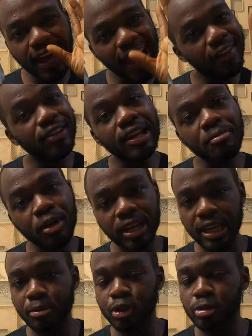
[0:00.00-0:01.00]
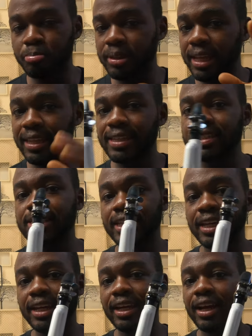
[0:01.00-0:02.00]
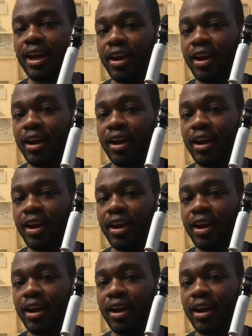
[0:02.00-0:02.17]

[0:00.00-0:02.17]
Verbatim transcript: I really am not able to play this thing